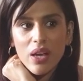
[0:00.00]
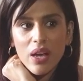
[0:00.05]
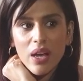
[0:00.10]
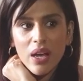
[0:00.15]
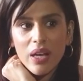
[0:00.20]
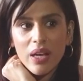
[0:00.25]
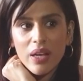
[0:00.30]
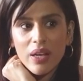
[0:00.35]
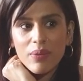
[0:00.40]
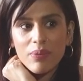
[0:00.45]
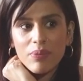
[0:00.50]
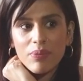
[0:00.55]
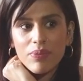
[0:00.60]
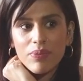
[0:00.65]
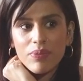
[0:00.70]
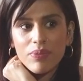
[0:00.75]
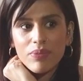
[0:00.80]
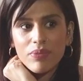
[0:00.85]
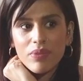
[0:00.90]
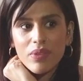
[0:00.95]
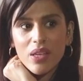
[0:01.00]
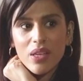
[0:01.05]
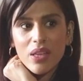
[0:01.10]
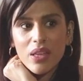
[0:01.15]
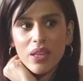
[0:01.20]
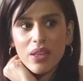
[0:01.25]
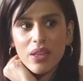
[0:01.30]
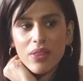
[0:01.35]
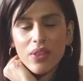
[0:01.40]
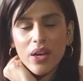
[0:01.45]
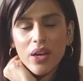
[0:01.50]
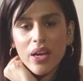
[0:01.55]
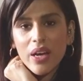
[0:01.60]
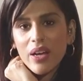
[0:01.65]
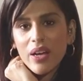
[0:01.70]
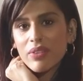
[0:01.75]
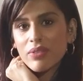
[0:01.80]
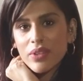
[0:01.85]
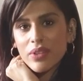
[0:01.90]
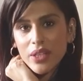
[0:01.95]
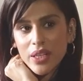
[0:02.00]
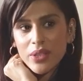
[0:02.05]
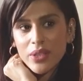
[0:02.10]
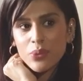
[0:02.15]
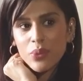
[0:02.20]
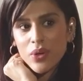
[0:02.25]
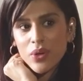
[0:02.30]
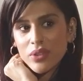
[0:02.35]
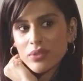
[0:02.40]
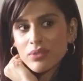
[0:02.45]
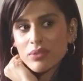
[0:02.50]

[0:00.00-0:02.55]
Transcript: that I'd want,